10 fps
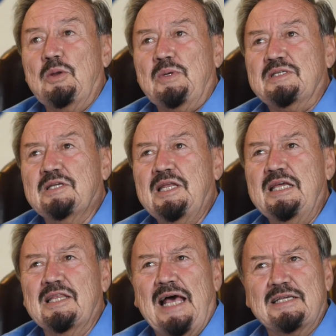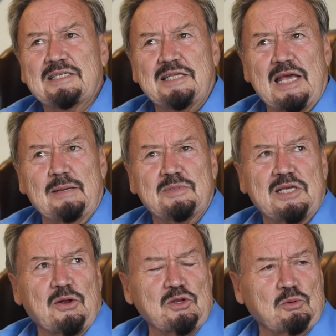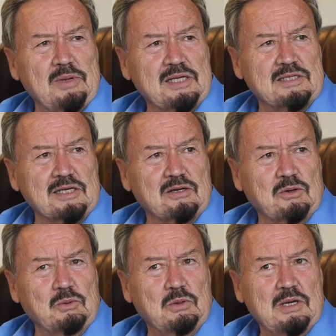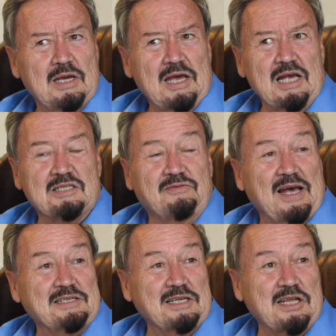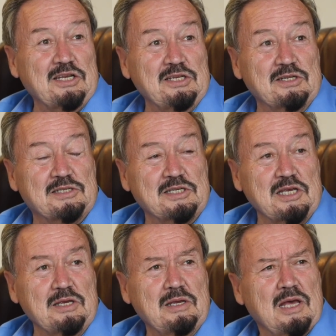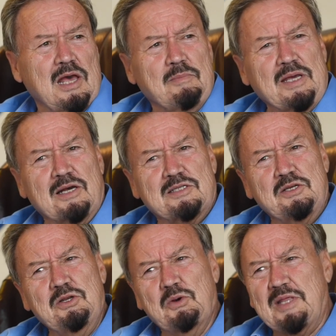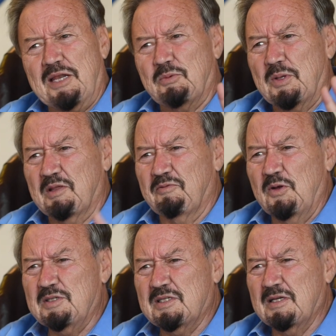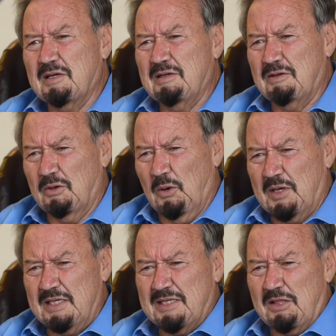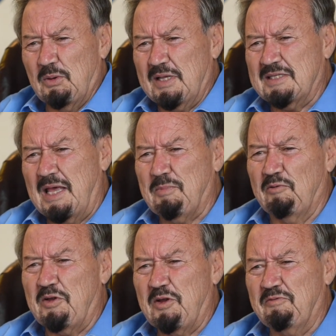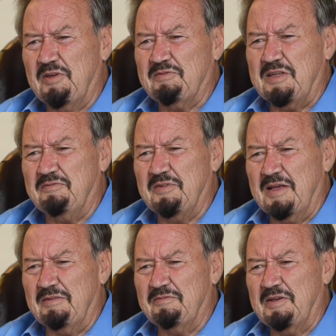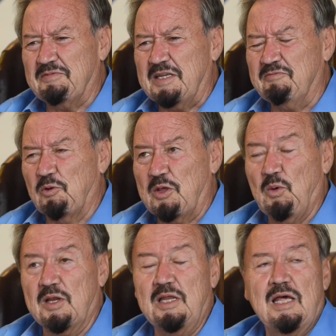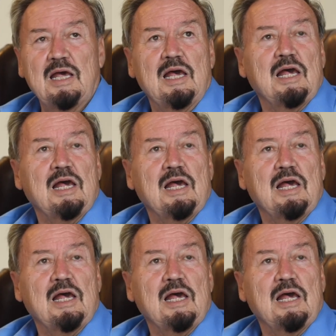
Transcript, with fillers: when we study last names here in New Mexico, it's fascinating to see because you know that when the first conquistadores came over here in 15, 1541,